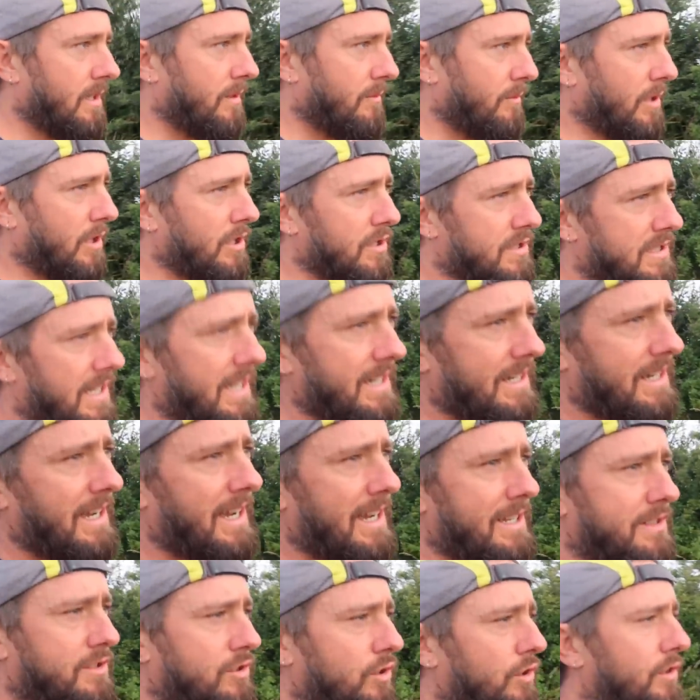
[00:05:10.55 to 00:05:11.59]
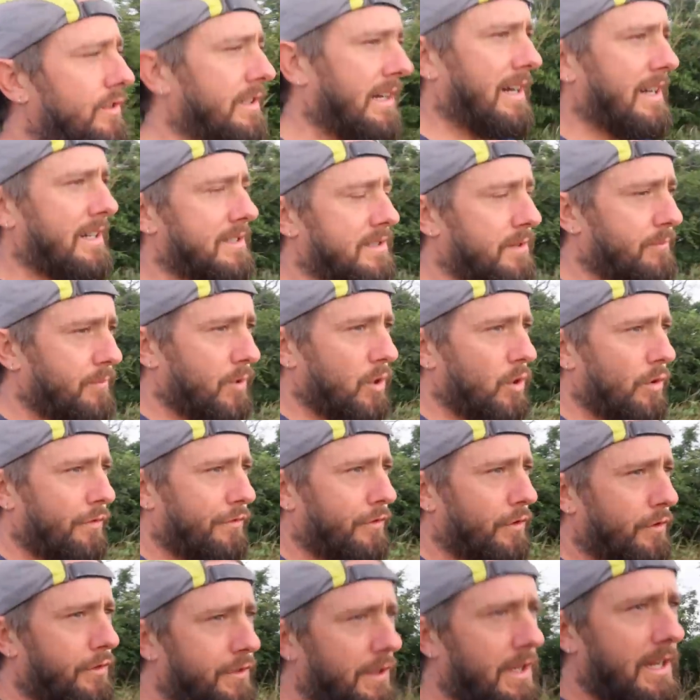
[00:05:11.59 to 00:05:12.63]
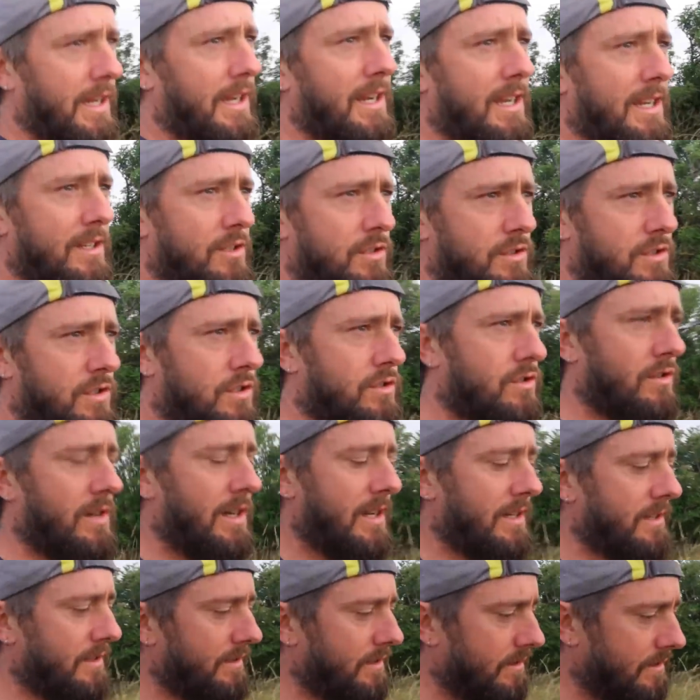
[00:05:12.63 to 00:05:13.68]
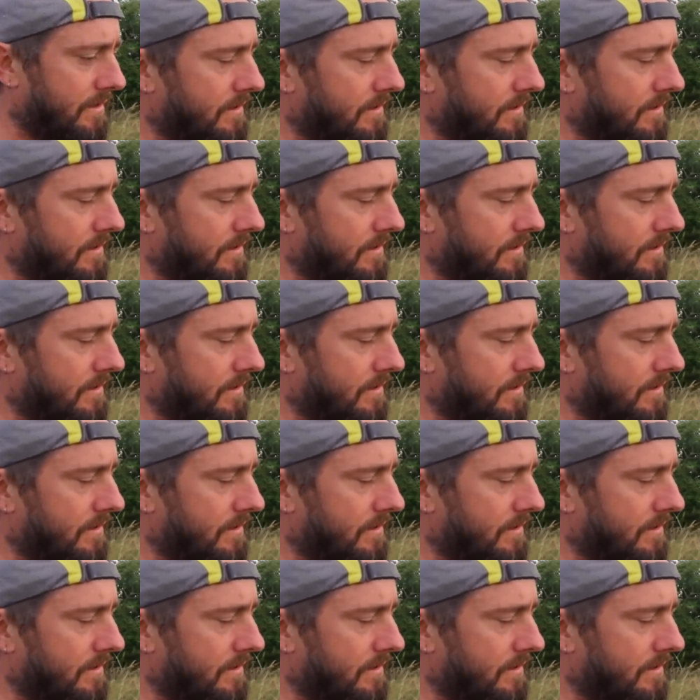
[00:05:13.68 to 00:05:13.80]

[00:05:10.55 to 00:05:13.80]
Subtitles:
because that guy's done that as a beautiful thing, innit, just to try and